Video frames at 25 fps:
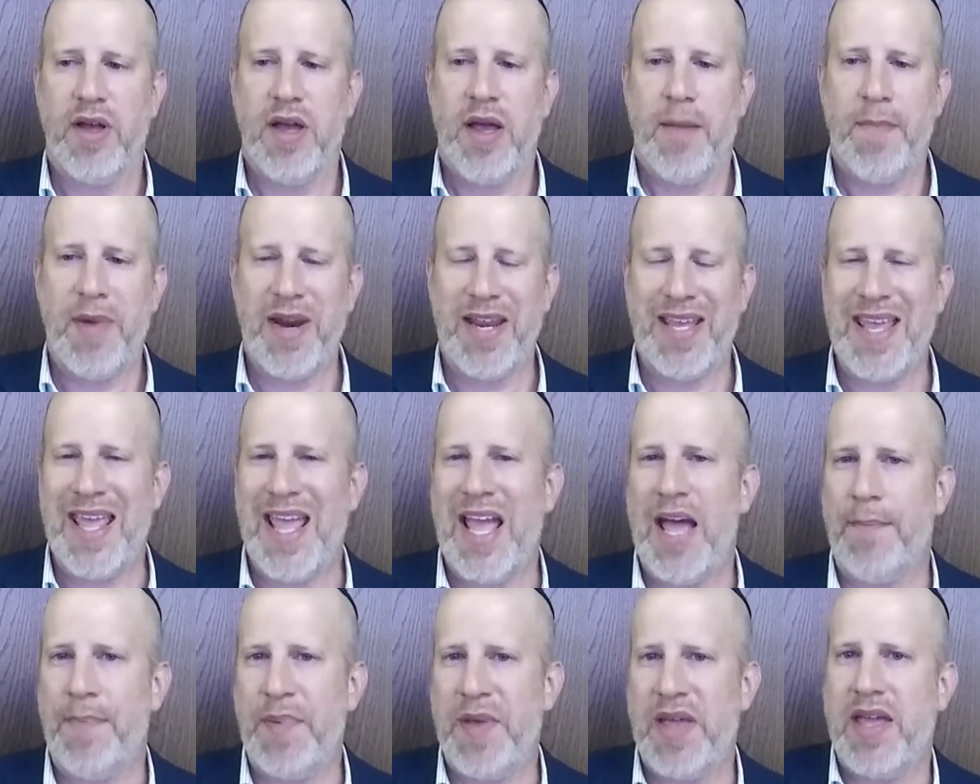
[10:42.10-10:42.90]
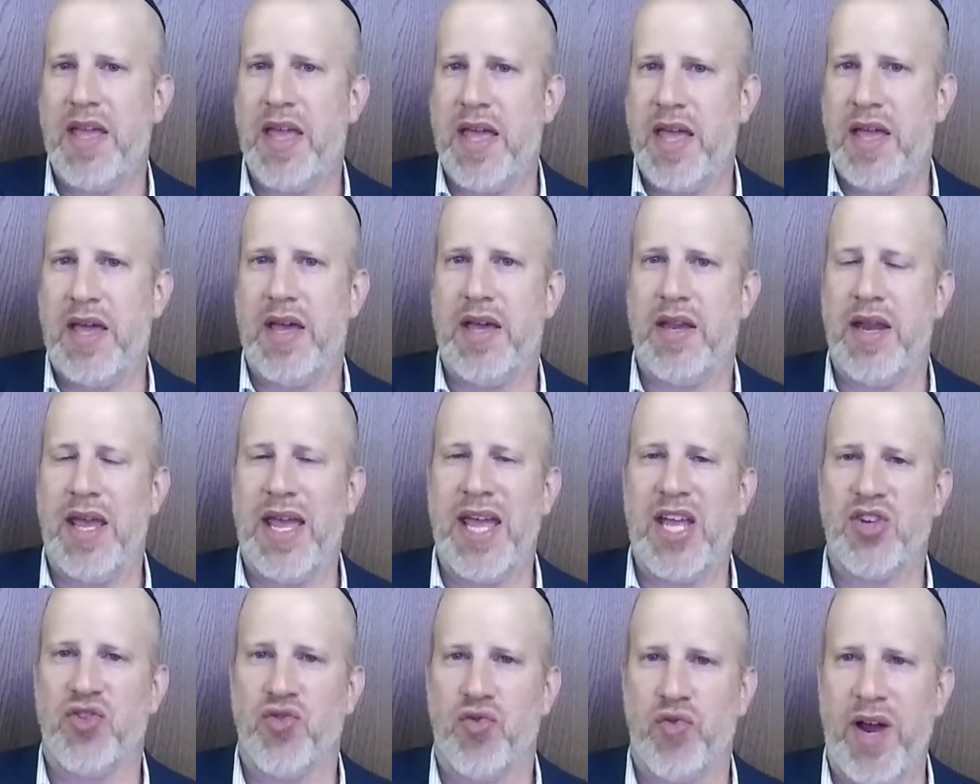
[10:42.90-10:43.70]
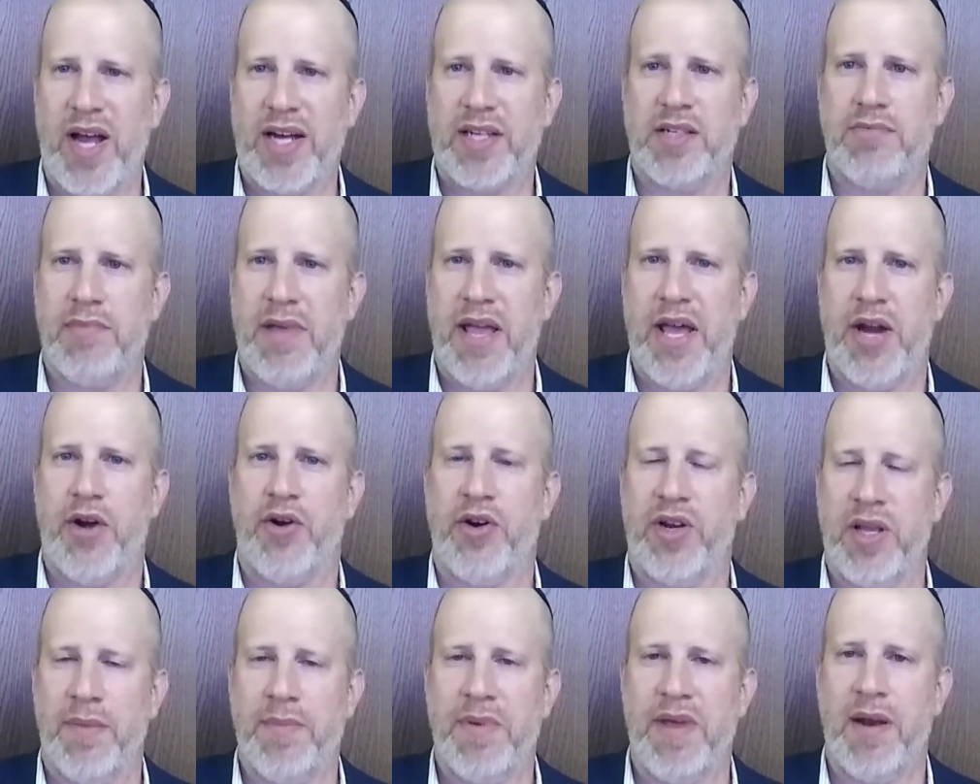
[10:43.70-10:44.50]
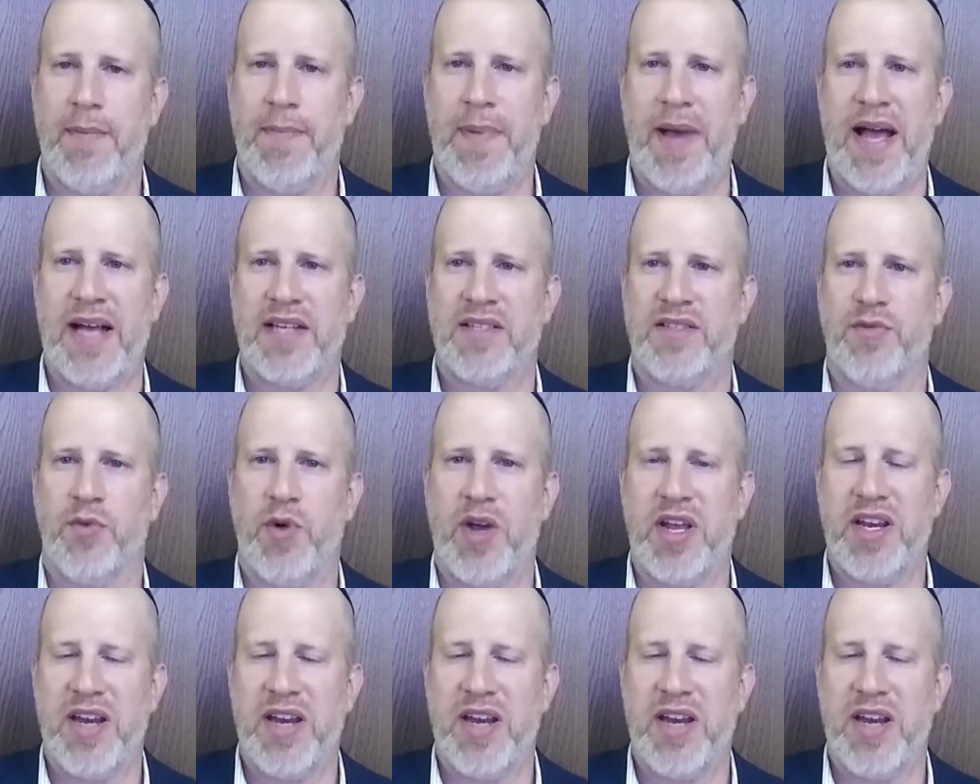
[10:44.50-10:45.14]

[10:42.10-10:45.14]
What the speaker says: But it can't be in a direct manner. It could be in a passive way.